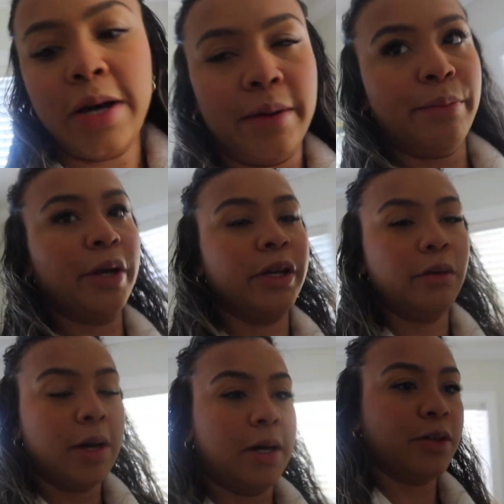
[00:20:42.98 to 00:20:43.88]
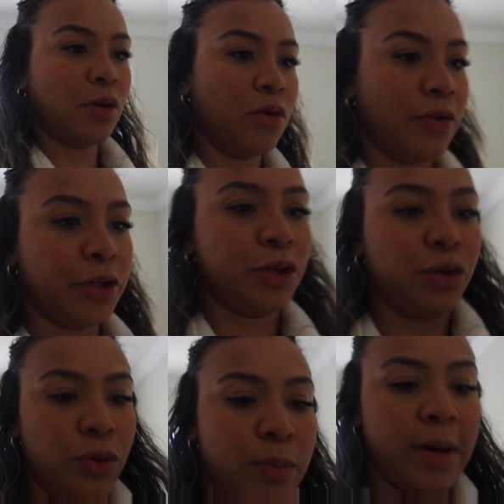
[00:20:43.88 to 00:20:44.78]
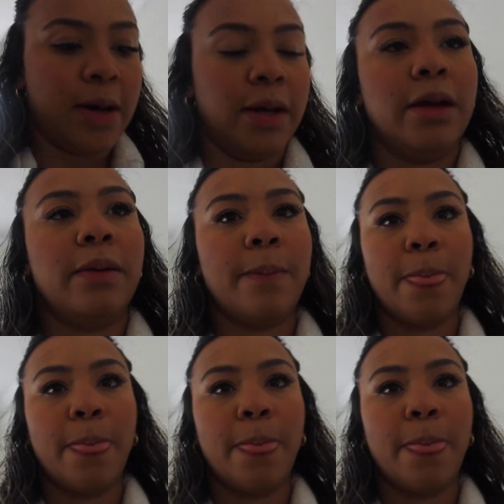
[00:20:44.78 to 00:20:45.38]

I am bringing you guys over to my